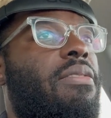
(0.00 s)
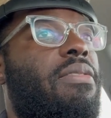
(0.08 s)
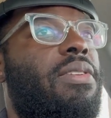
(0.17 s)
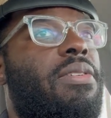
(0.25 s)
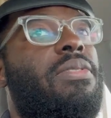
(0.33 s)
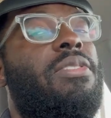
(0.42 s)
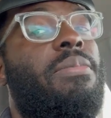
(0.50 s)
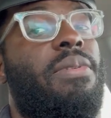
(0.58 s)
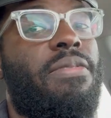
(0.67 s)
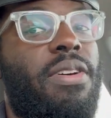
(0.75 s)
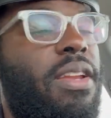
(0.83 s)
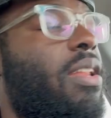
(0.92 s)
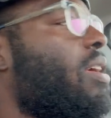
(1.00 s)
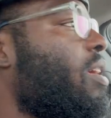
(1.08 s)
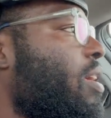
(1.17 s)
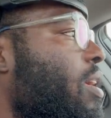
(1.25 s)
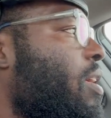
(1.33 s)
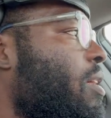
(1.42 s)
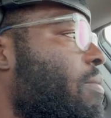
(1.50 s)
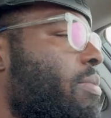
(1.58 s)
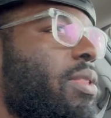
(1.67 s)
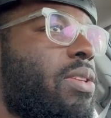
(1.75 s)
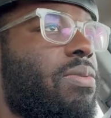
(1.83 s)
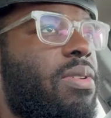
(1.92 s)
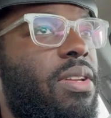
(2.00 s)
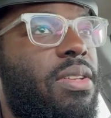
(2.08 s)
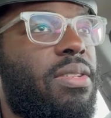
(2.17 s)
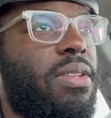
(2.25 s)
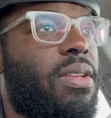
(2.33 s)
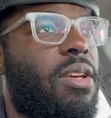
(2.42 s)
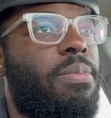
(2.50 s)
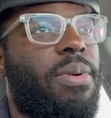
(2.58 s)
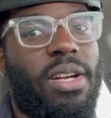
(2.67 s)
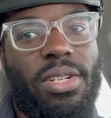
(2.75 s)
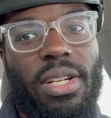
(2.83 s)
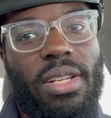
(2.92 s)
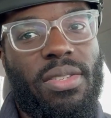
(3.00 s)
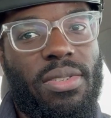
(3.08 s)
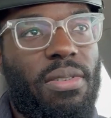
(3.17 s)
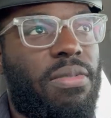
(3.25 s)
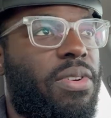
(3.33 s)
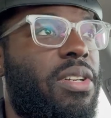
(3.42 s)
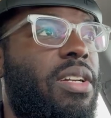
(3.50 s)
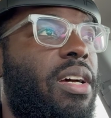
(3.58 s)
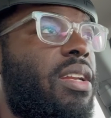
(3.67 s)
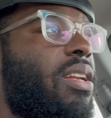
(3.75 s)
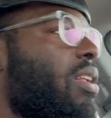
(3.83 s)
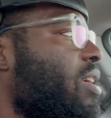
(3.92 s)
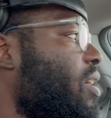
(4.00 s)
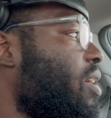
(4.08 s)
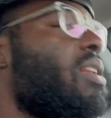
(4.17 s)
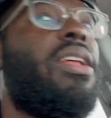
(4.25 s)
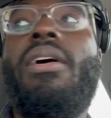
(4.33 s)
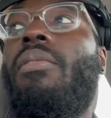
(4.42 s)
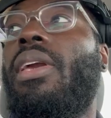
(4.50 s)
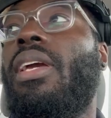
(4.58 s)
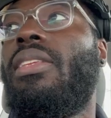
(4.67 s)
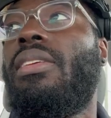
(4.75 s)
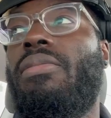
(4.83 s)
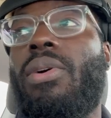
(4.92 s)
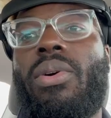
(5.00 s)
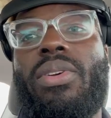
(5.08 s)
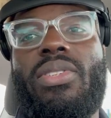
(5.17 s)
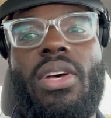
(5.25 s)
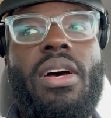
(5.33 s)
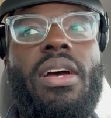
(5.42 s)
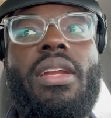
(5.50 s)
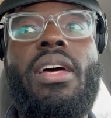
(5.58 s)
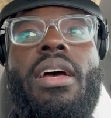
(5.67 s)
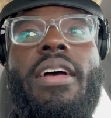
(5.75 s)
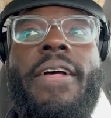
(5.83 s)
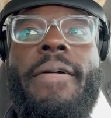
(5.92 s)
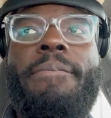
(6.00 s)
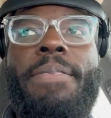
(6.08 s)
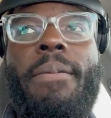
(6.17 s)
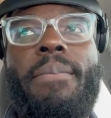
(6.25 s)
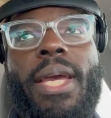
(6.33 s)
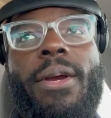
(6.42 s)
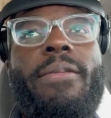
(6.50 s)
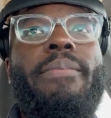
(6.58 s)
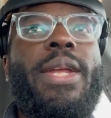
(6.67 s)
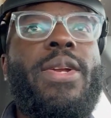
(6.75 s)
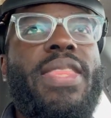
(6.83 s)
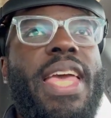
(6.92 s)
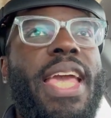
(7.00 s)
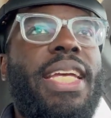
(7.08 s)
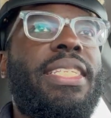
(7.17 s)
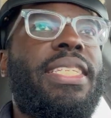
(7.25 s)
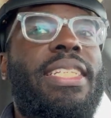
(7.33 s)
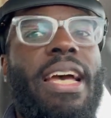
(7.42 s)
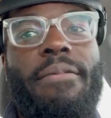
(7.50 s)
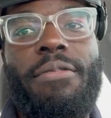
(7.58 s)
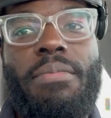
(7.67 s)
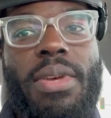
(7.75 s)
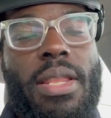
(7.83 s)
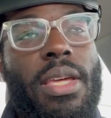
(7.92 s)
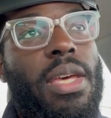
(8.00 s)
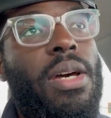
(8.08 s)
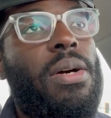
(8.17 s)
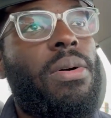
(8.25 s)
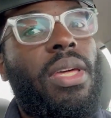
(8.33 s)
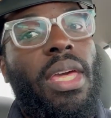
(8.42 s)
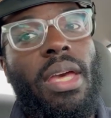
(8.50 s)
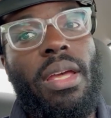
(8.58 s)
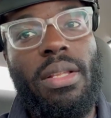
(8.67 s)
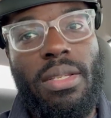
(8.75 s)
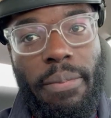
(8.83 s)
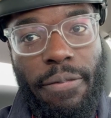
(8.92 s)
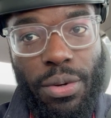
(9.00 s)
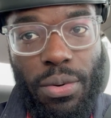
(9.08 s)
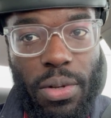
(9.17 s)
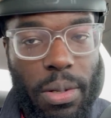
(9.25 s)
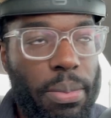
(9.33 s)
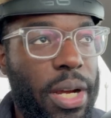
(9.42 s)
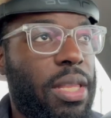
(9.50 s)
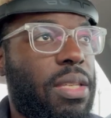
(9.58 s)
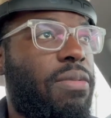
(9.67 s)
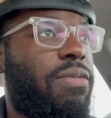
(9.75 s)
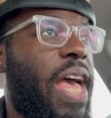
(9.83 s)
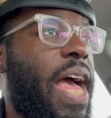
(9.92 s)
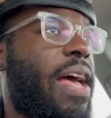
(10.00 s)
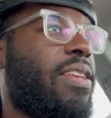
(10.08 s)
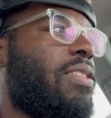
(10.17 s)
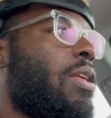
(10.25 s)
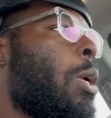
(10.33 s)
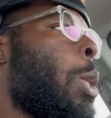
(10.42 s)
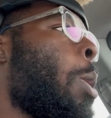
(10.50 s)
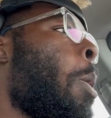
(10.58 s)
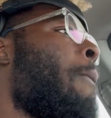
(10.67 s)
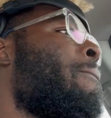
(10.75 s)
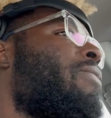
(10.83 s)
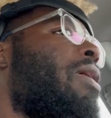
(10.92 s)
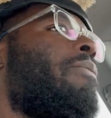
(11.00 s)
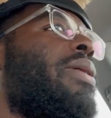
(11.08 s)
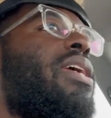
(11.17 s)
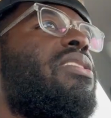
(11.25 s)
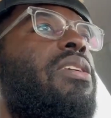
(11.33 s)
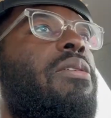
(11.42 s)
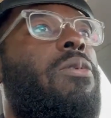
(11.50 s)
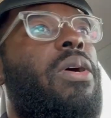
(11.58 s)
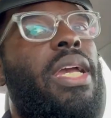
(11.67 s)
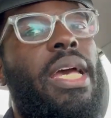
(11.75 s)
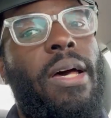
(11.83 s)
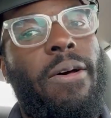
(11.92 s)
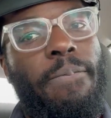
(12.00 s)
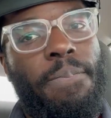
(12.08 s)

So it's going to be fun. But this one is a good project. It's over and done. And now we get to focus on bigger and better things. Time for me to go get some food to break this fast. Amazing workout.